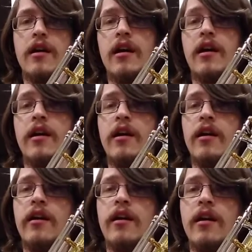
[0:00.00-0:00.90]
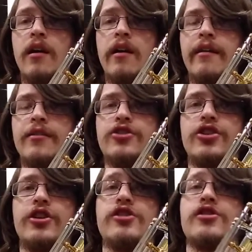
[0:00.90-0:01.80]
A,
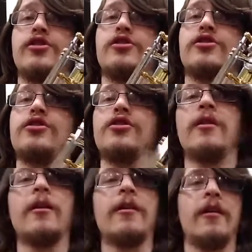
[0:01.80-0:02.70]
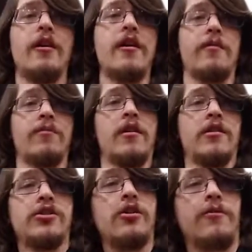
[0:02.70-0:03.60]
G. All right,
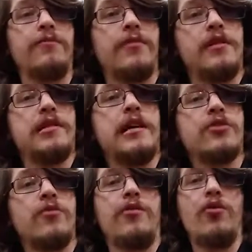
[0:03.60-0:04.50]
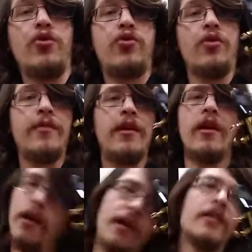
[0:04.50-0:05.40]
so this next one.
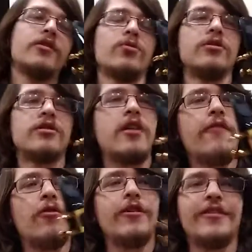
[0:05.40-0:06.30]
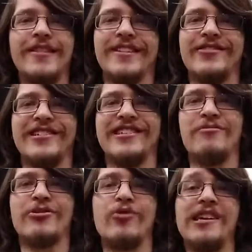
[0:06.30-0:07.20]
This one's a tough one. This one's
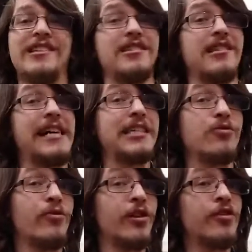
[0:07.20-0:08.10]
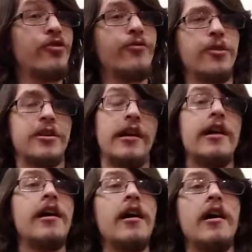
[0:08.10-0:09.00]
number 20. This is the last one we're going to do for
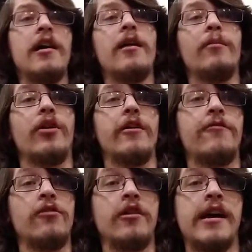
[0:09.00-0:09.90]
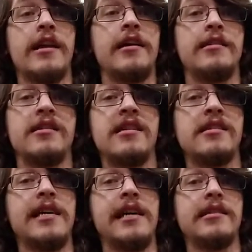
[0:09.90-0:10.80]
today. But if you look at it, it
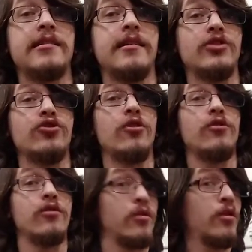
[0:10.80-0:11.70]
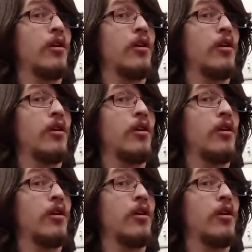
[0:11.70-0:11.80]
says test. So